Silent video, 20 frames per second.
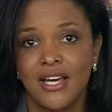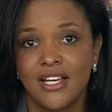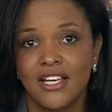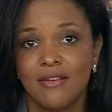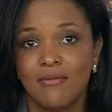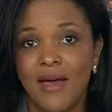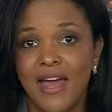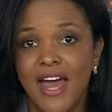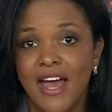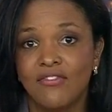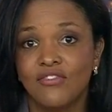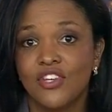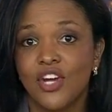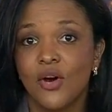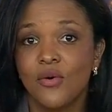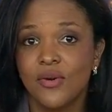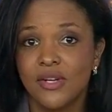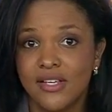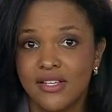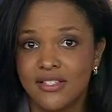You may have
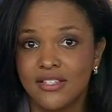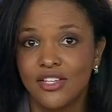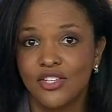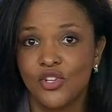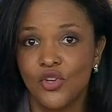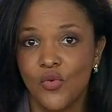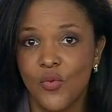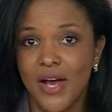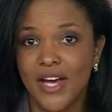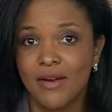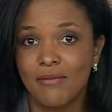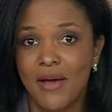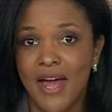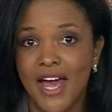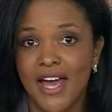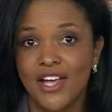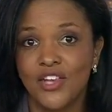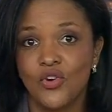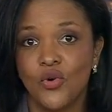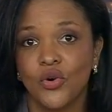noticed a new way to
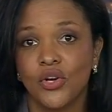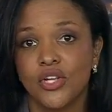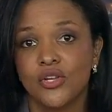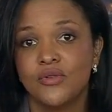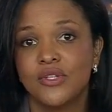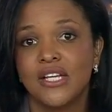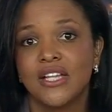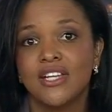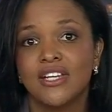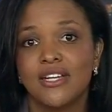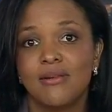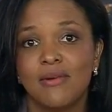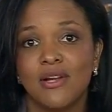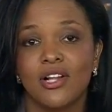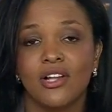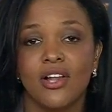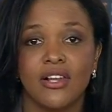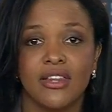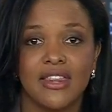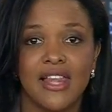pay your utility
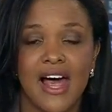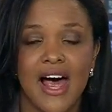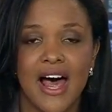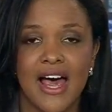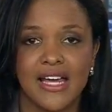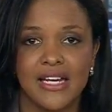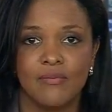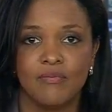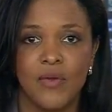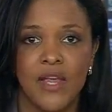bill online.